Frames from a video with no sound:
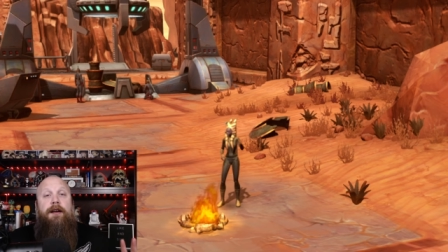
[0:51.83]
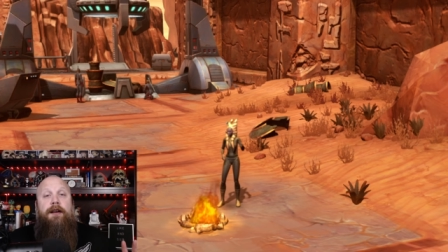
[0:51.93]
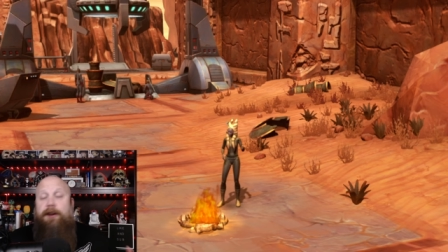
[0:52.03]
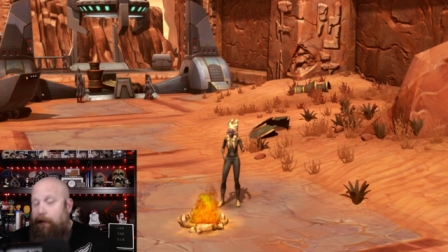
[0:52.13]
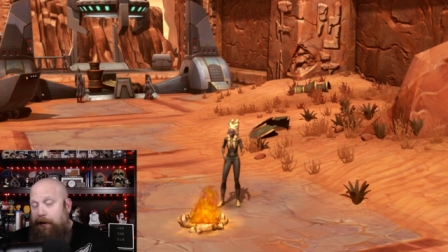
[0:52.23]

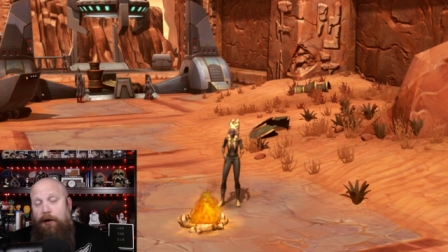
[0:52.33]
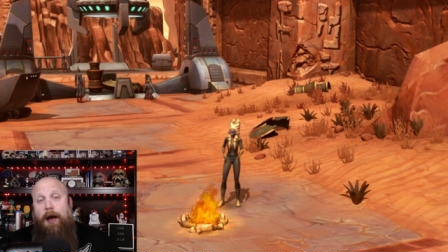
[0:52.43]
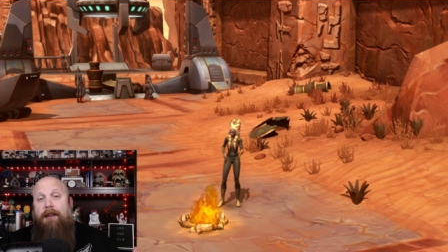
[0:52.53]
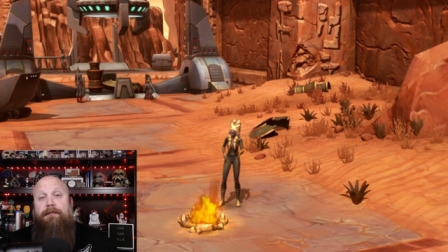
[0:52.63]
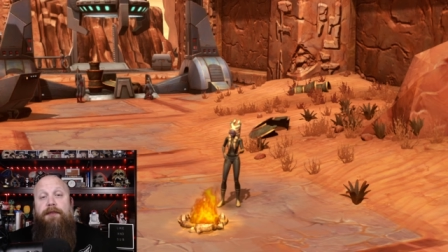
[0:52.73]
You're you
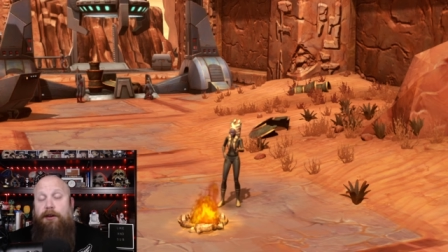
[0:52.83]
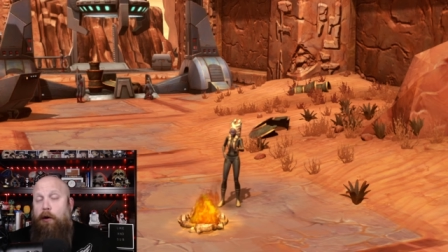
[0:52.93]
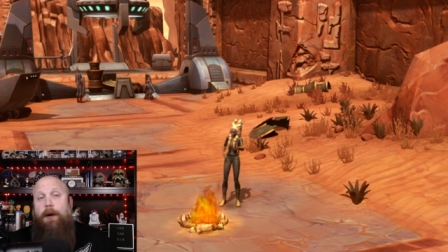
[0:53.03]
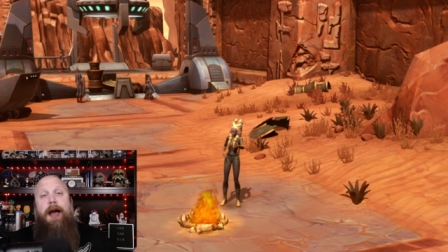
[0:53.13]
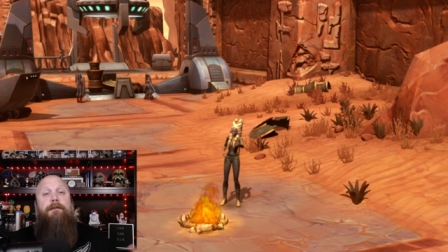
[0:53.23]
have you
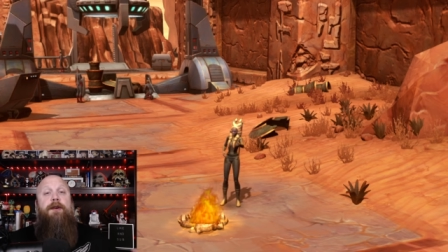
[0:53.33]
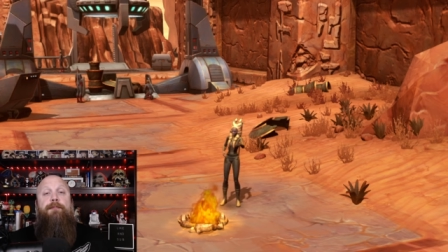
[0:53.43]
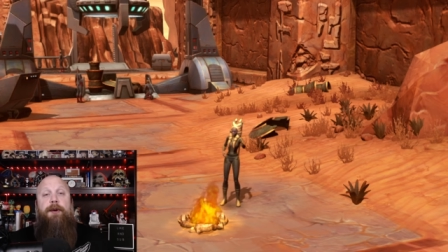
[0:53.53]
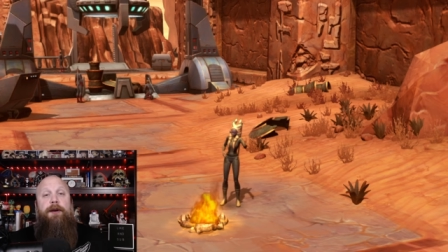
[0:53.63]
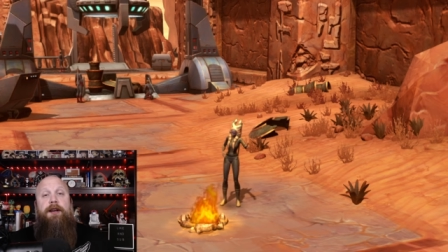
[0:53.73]
don't have your
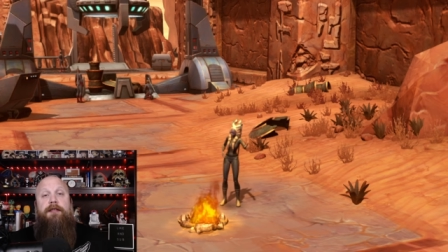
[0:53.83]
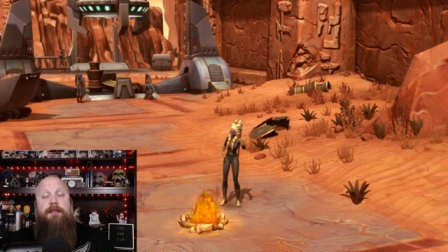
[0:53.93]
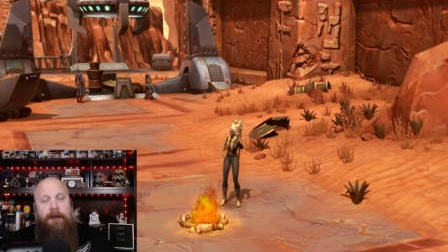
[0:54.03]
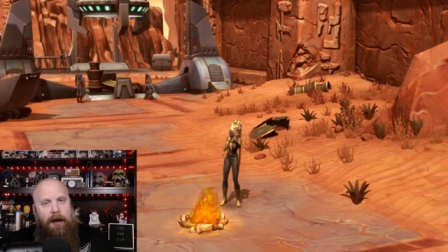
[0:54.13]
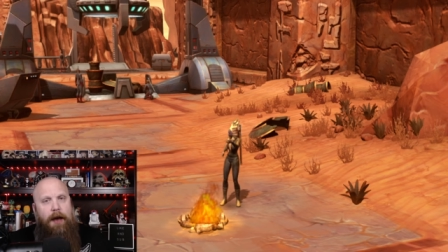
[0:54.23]
billions,
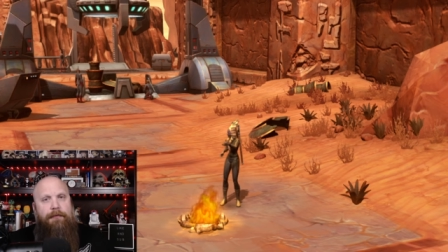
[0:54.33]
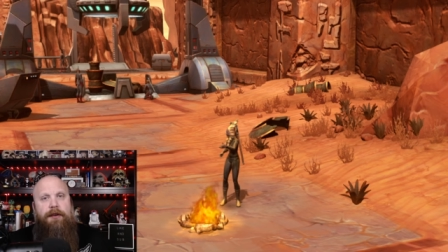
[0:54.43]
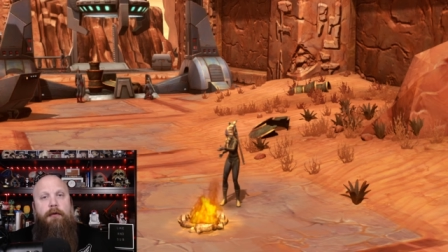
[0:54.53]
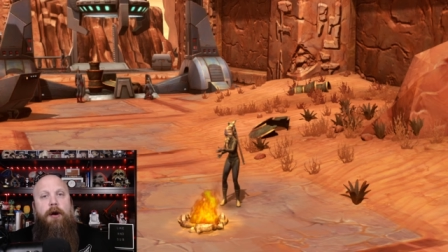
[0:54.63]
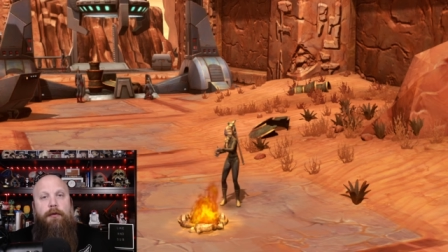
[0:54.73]
you have
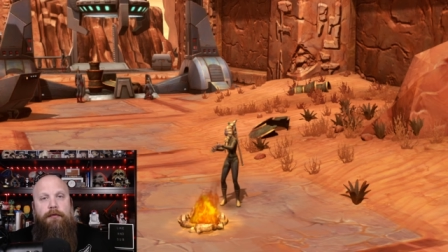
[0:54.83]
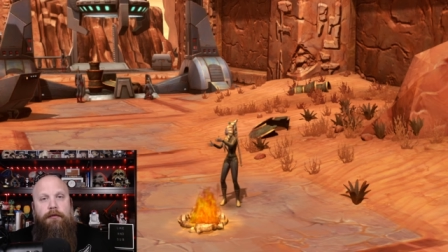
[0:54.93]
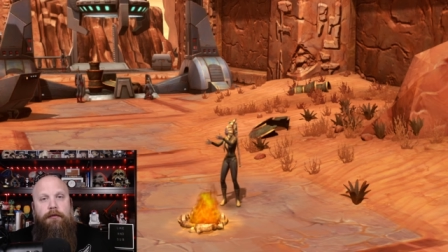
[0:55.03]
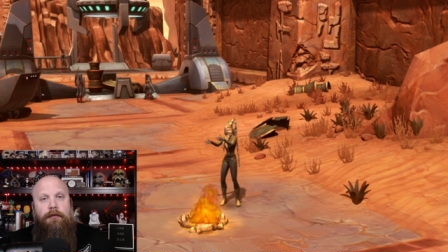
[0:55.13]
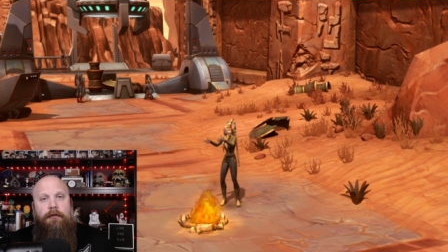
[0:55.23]
zeros.
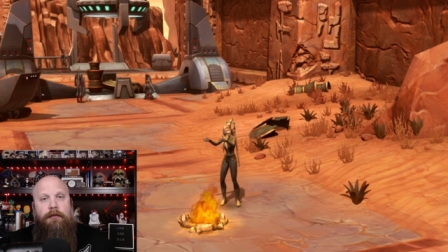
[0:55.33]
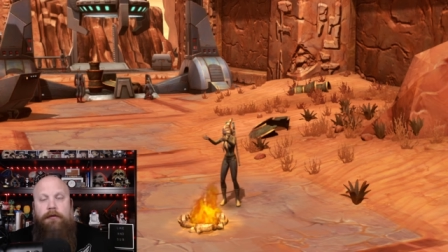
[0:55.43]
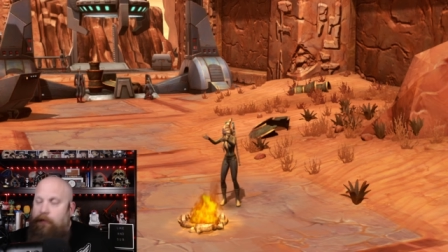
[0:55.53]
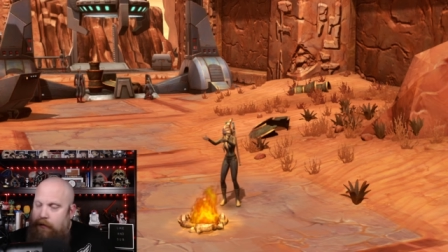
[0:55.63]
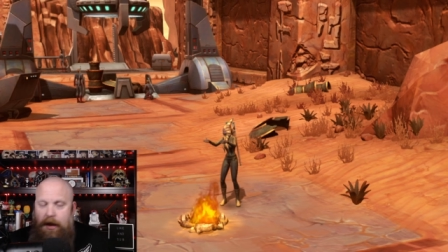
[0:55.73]

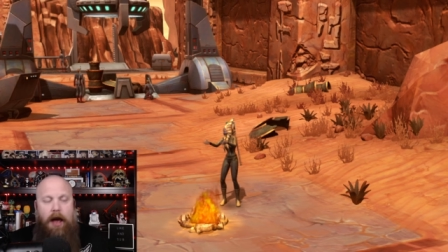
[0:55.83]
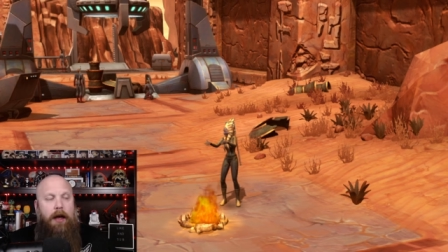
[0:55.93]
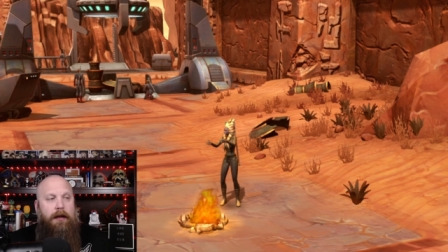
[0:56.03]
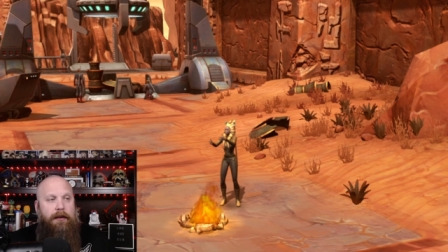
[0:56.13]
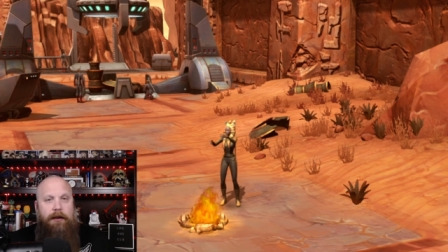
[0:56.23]
Yeah,
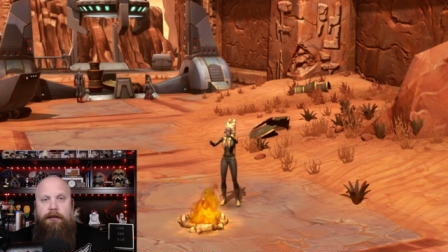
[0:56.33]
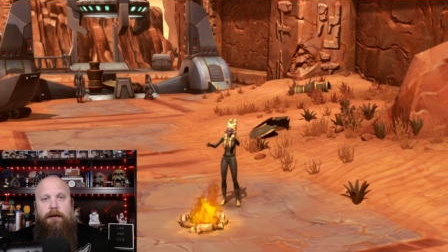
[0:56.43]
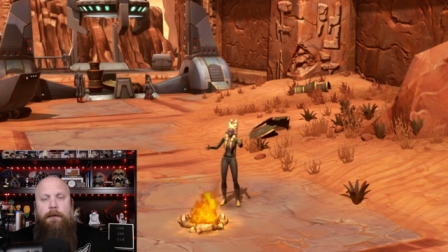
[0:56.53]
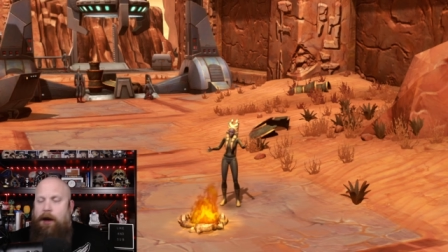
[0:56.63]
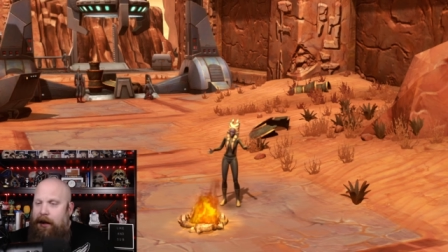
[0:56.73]
you
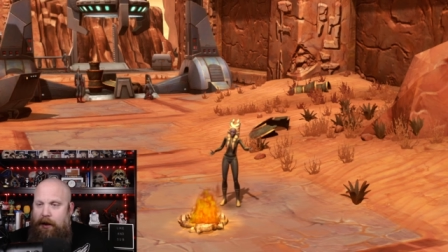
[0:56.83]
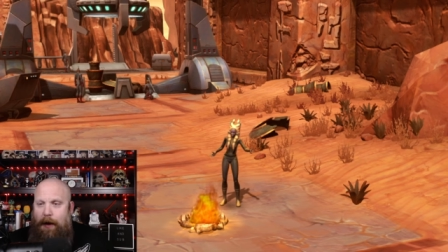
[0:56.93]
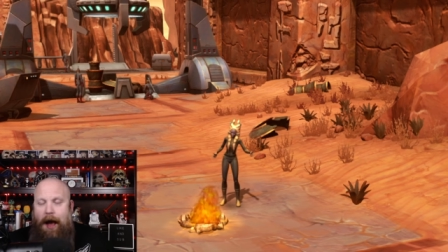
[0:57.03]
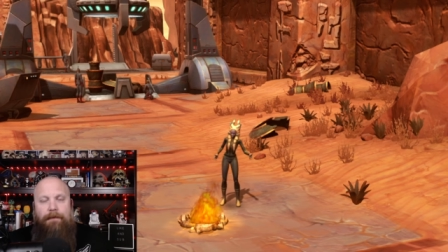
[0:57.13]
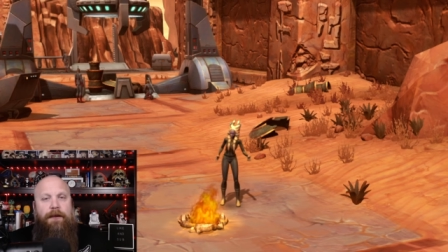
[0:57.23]
do. You
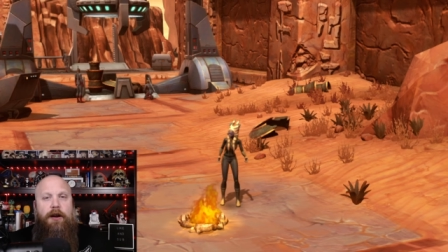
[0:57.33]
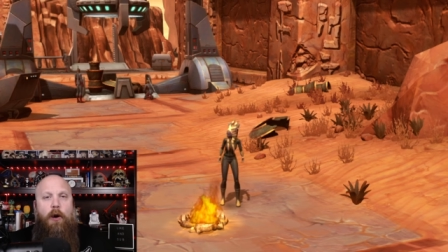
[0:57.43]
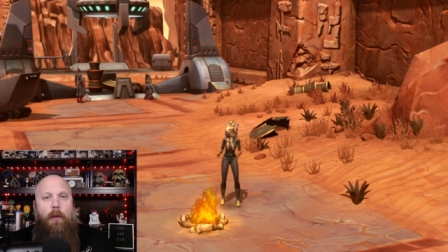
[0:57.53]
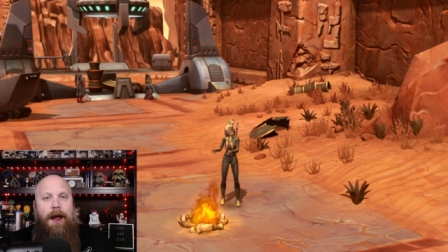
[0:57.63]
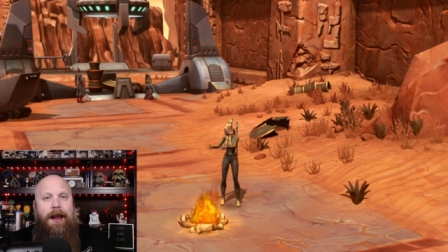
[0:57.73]
have to
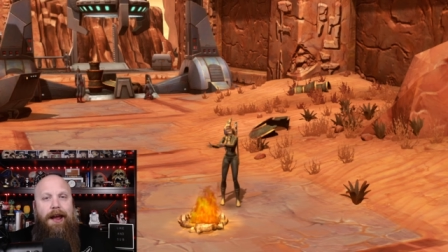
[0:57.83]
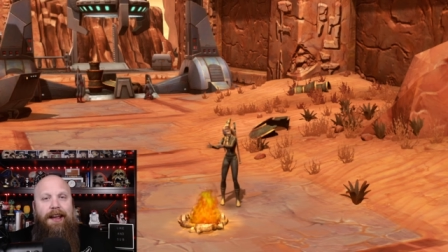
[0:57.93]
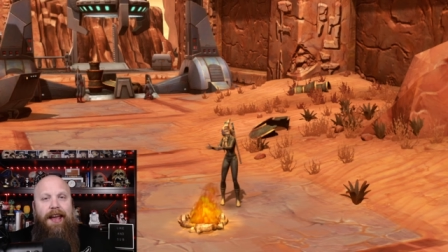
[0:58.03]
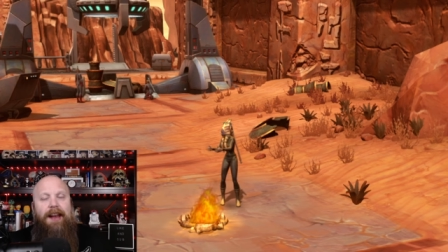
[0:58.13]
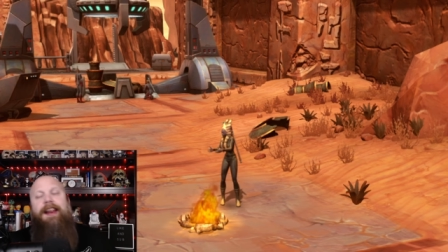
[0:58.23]
go in
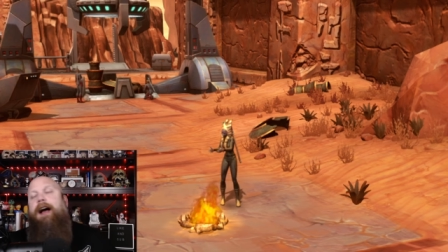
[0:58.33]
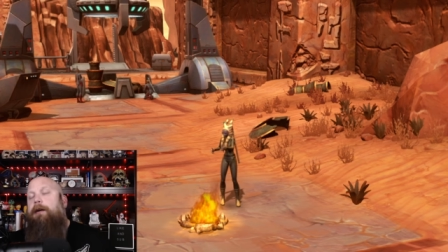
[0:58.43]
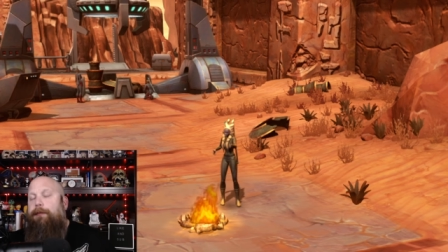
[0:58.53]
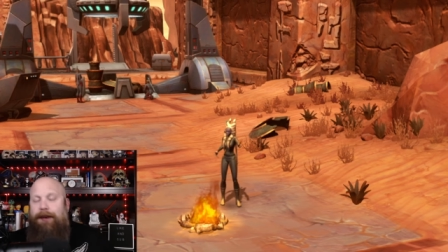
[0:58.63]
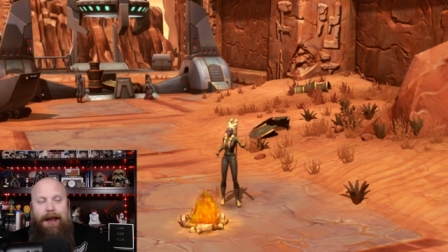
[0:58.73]
again.
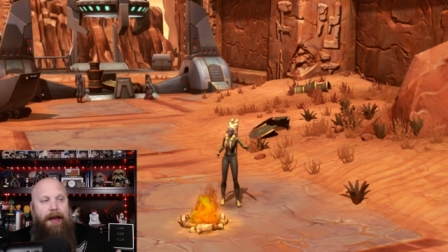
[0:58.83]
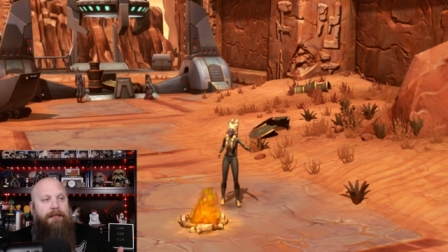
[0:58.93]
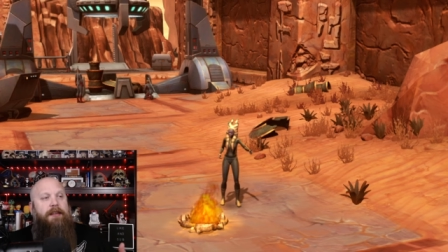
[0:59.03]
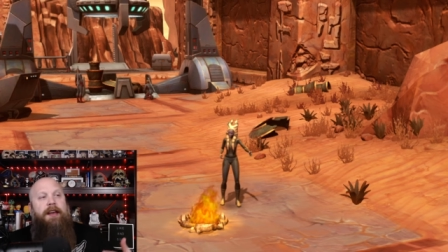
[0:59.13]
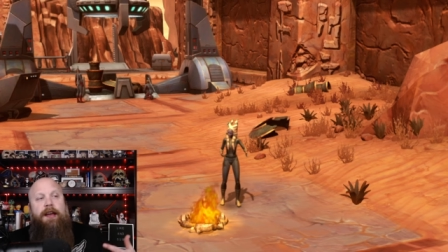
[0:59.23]
Now,
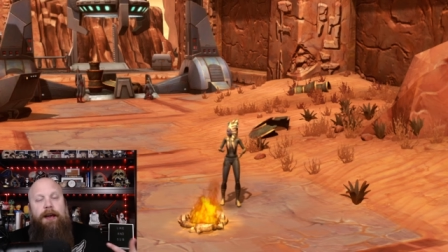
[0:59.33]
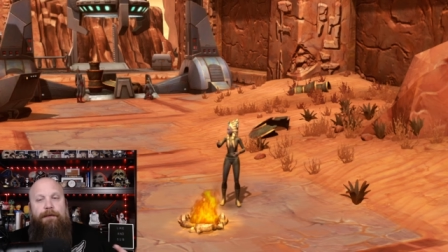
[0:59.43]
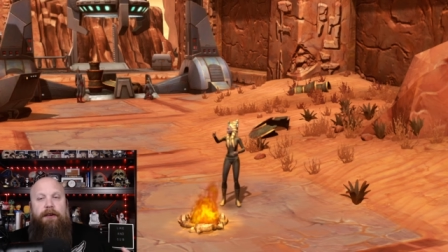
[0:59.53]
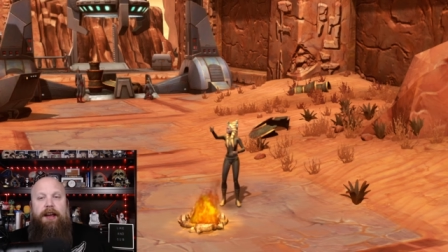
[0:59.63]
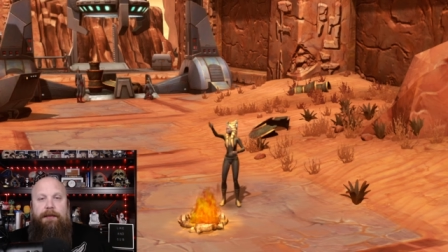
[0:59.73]
yes, if
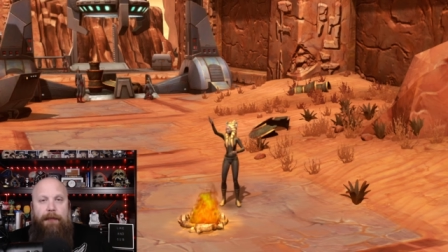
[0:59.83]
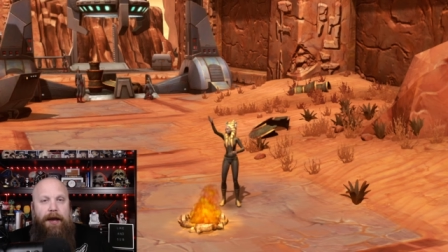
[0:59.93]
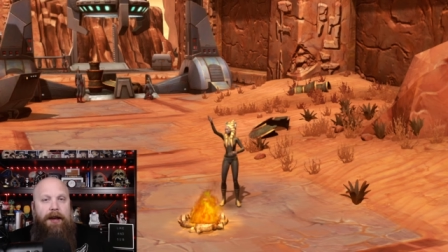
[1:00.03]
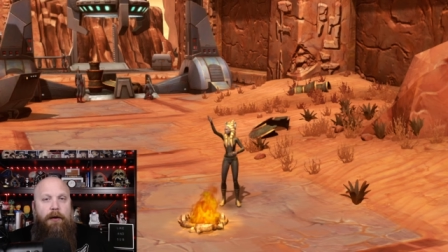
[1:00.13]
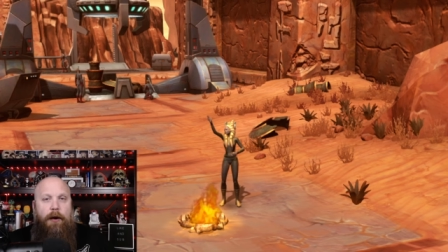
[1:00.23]
you're like
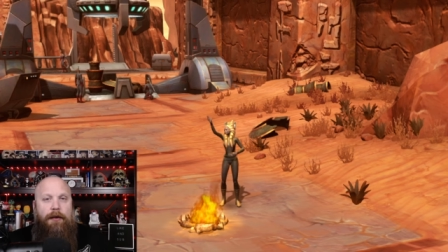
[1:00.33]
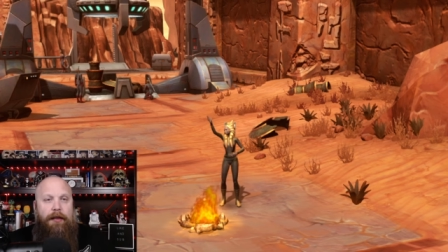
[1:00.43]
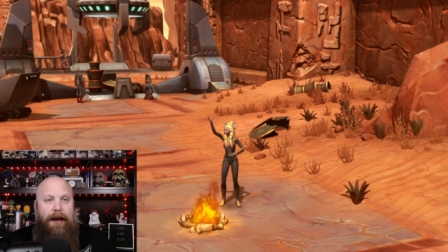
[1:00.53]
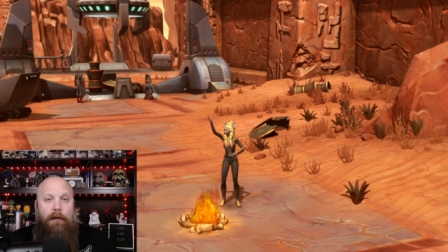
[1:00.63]
me, who like